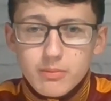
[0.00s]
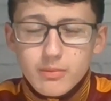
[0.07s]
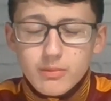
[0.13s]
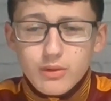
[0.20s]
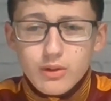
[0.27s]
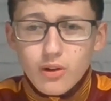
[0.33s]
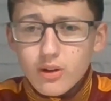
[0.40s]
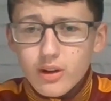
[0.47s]

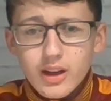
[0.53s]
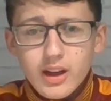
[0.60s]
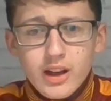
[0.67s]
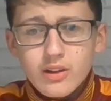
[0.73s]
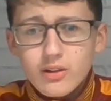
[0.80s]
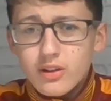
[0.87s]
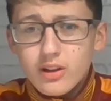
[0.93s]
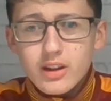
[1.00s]
ain't gonna
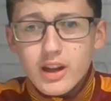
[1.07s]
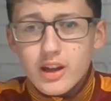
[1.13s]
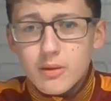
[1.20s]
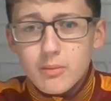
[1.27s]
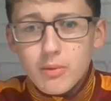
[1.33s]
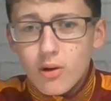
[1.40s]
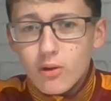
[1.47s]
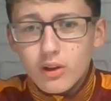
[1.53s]
kick a ball
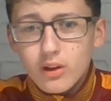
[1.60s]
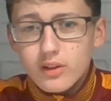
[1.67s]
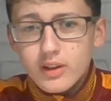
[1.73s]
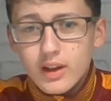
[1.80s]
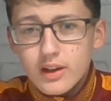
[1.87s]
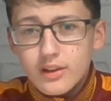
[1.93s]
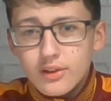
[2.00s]
this season.